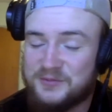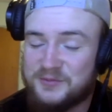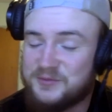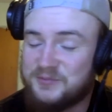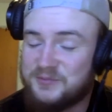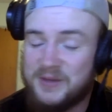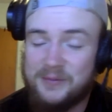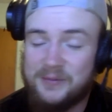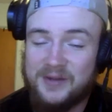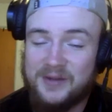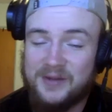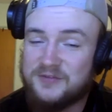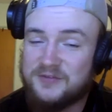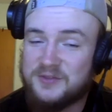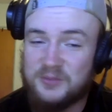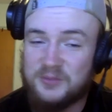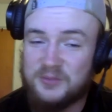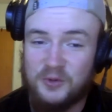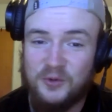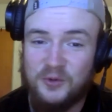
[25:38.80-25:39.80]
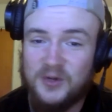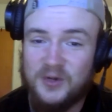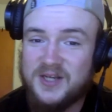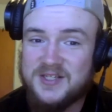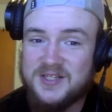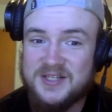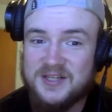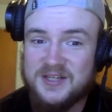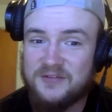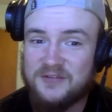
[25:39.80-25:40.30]
people have some
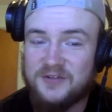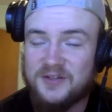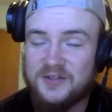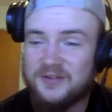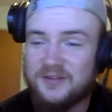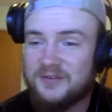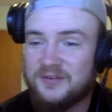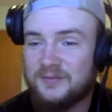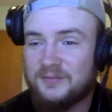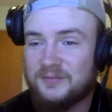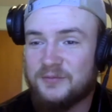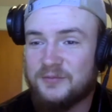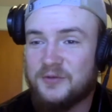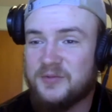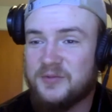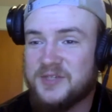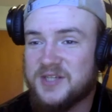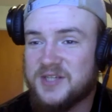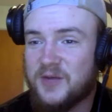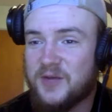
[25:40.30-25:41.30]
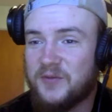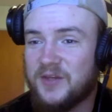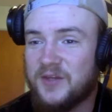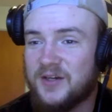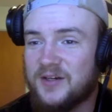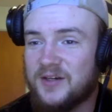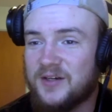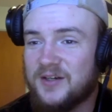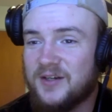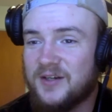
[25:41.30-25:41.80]
crazy different movements out
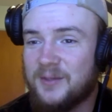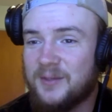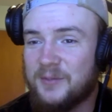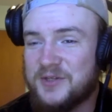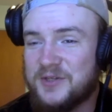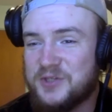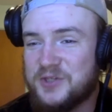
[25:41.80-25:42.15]
there, but